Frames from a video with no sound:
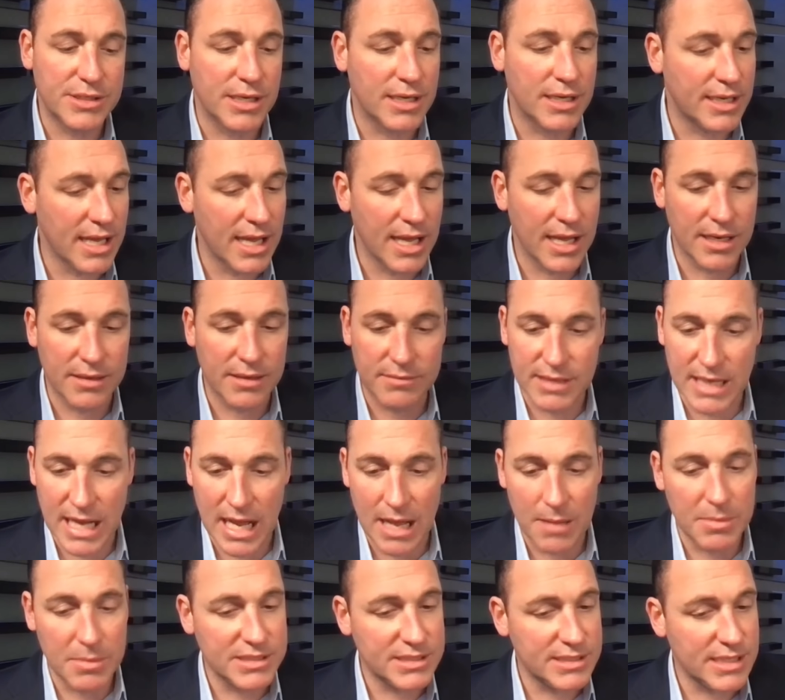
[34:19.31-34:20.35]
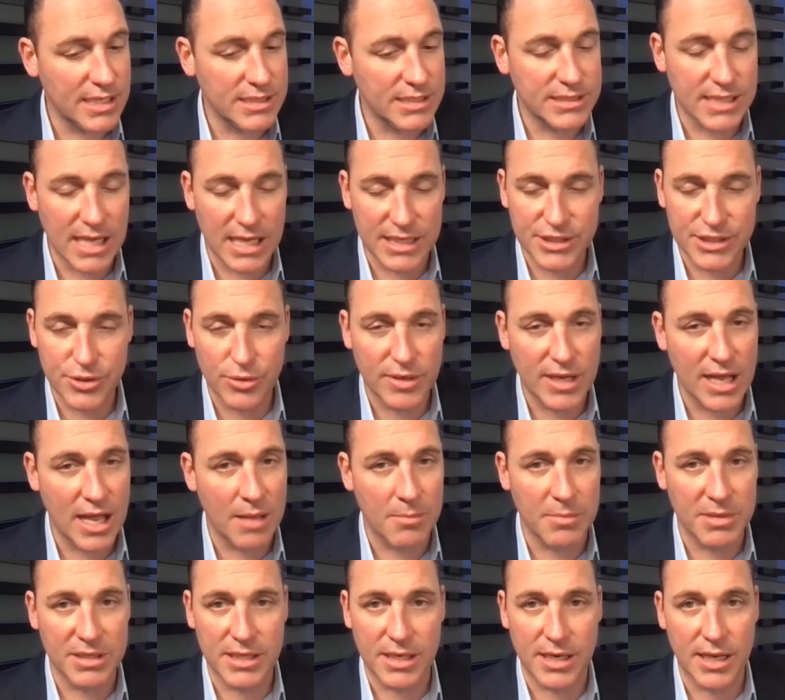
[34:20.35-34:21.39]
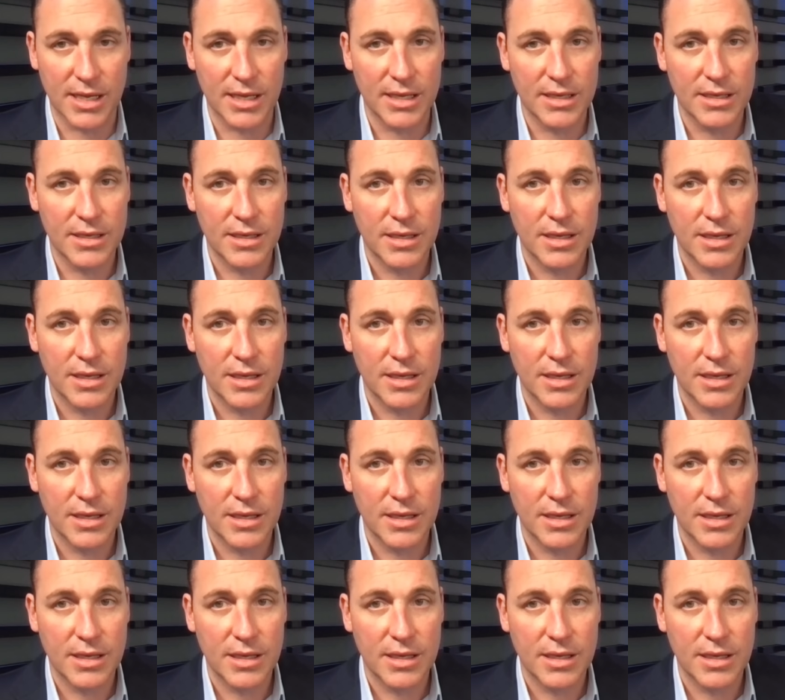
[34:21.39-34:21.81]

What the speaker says: and again, common sense not so common today,